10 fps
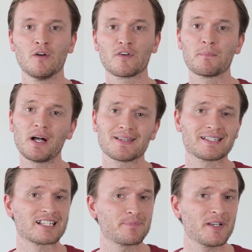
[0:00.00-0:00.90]
From past
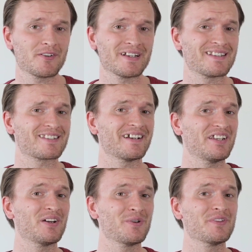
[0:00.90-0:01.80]
experience, I
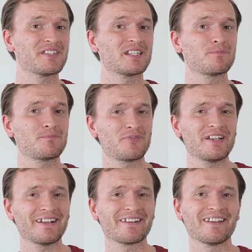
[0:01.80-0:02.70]
know this is
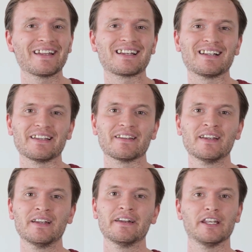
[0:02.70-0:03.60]
pretty unlikely,
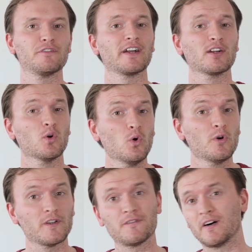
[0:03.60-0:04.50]
and if I
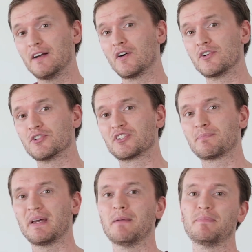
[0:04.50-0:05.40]
order 500
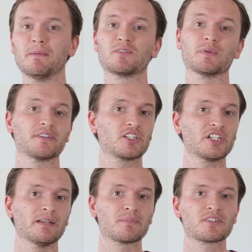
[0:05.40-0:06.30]
spare bibs with
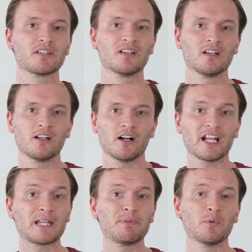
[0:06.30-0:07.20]
chips,
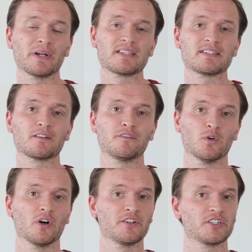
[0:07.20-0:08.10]
I could be wasting
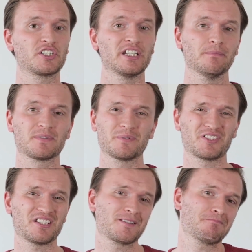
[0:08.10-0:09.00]
400 chips,
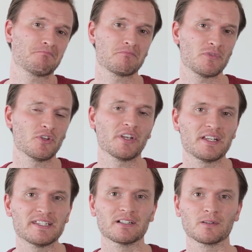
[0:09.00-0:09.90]
which is not
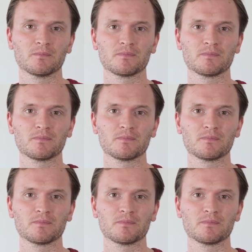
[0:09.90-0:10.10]
ideal.